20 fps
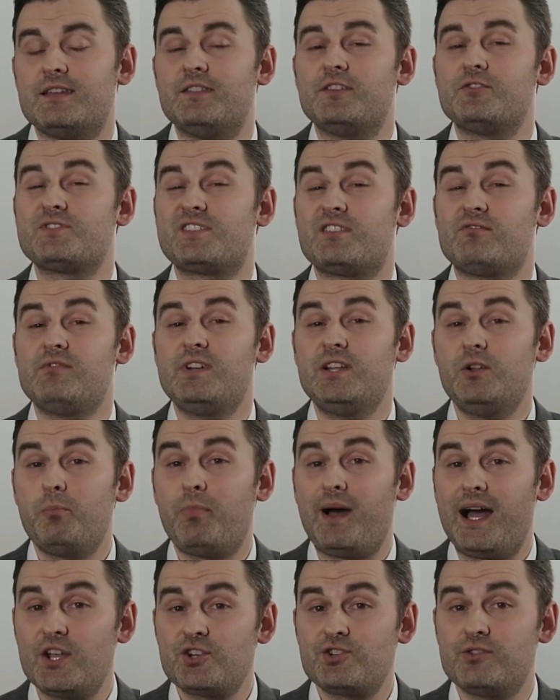and there is a real
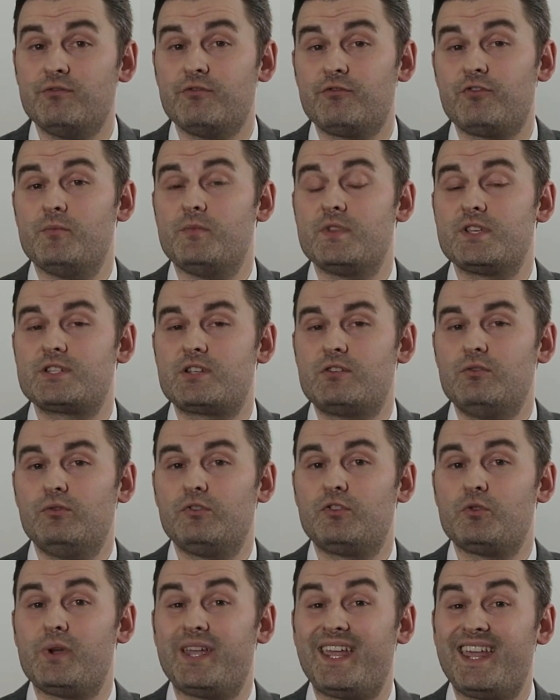passion from the
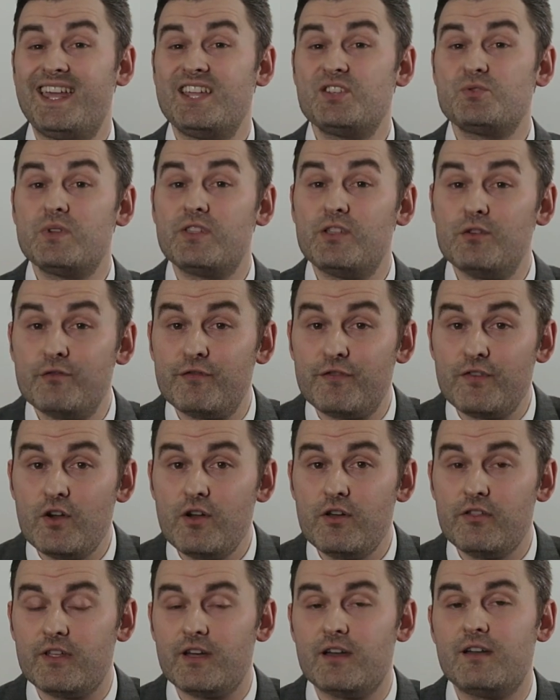school to engage with you
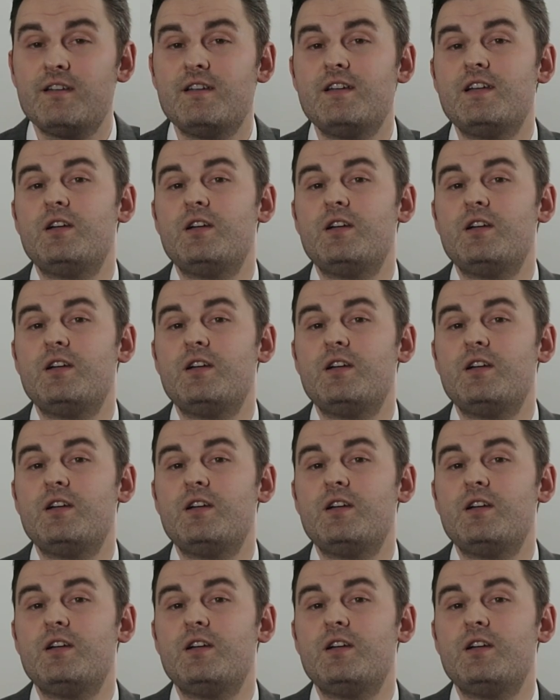further